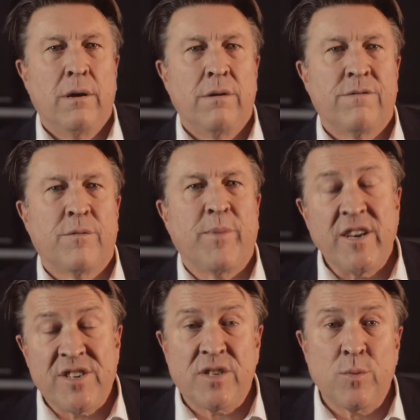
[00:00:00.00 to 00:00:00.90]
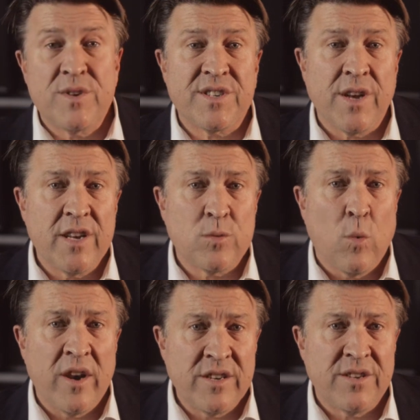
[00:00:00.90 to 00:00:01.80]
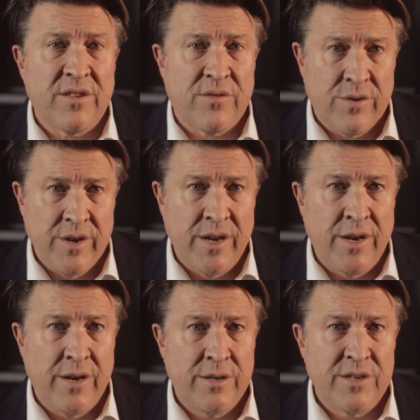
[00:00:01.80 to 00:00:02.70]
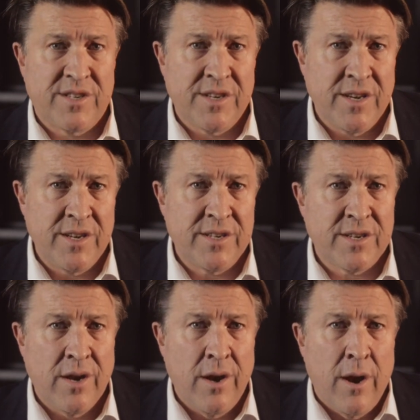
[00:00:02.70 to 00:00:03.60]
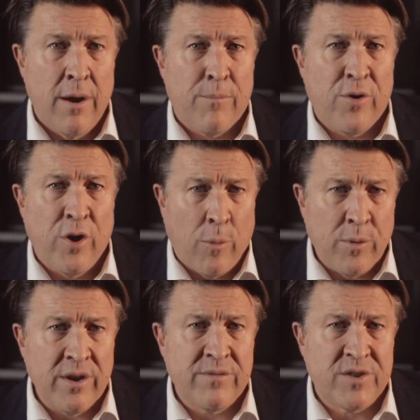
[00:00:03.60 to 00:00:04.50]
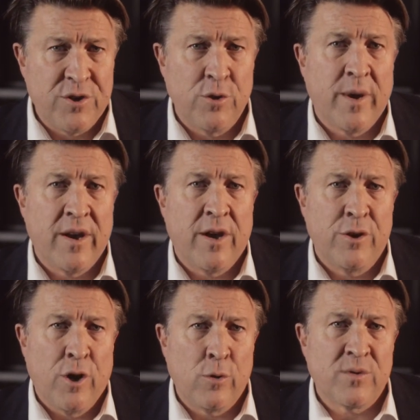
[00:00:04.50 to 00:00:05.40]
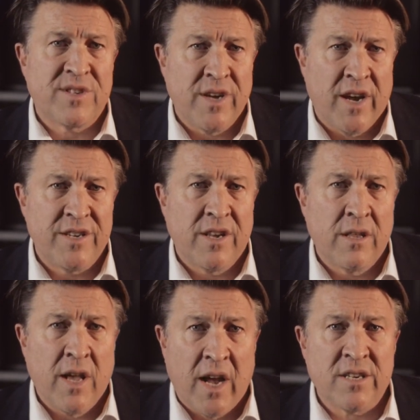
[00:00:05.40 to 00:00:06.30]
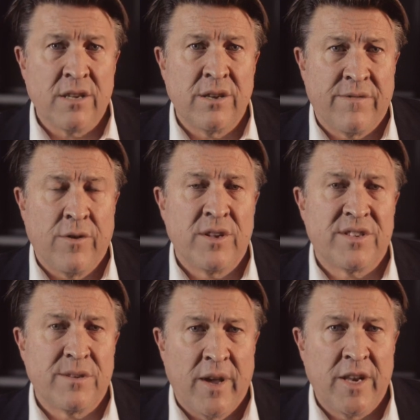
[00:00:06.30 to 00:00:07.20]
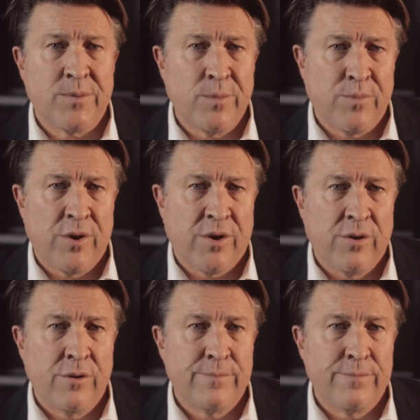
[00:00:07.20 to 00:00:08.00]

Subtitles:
For patients with stage 1 to 3 disease, preoperative tumour and nodal staging largely defines the management protocol.